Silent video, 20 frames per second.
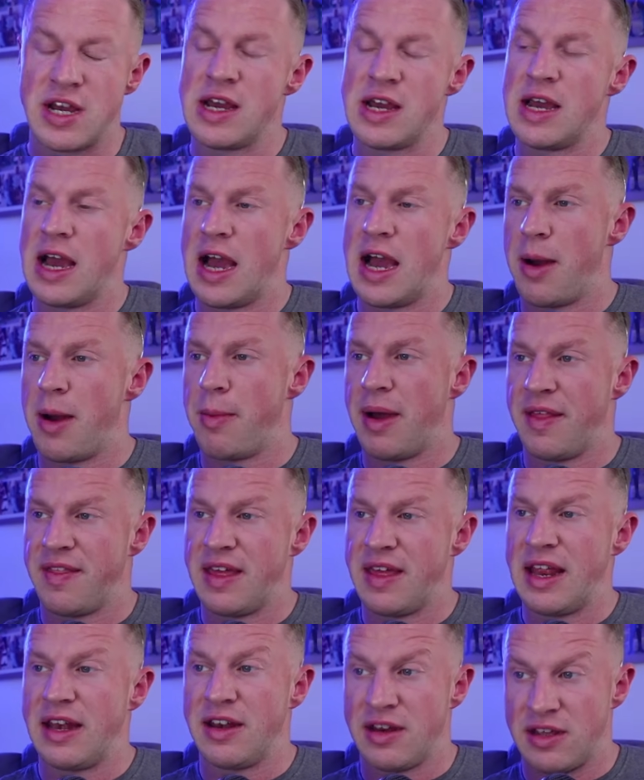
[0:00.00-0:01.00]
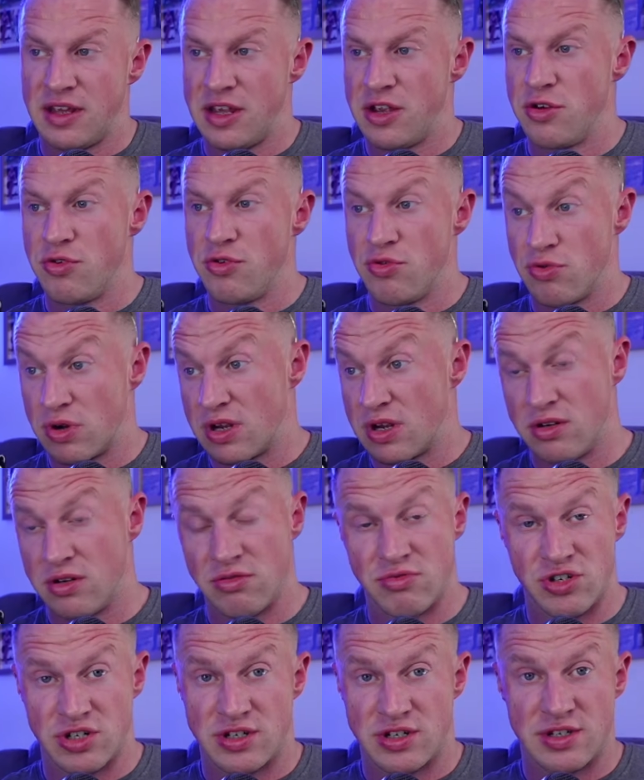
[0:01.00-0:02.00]
And then you can
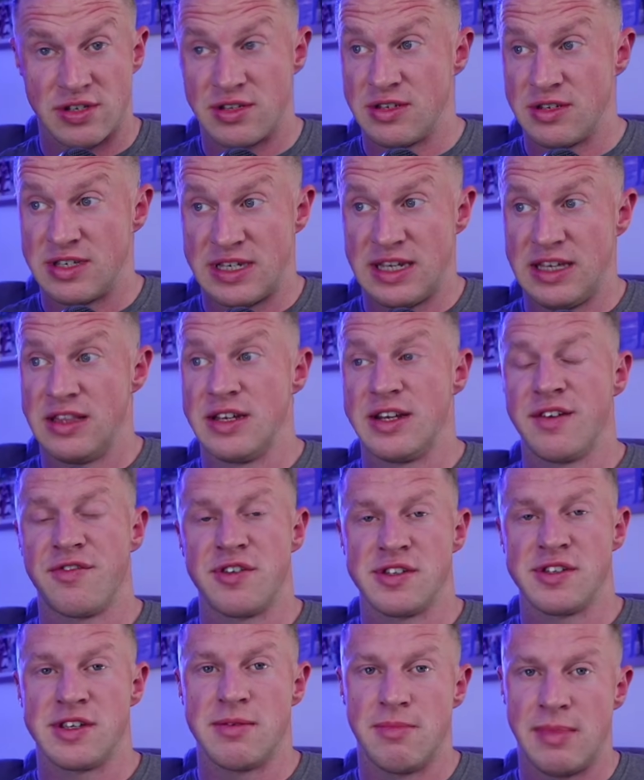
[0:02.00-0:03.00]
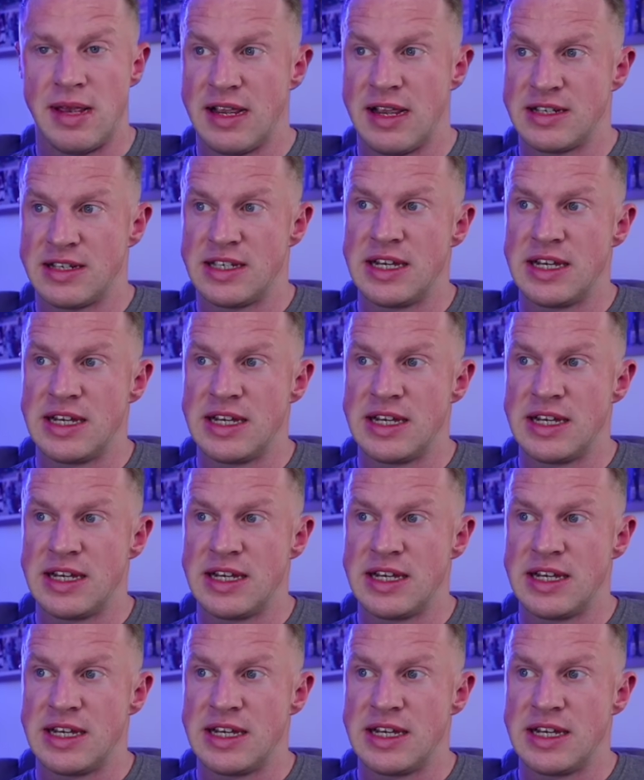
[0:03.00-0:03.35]
just see the difference it makes.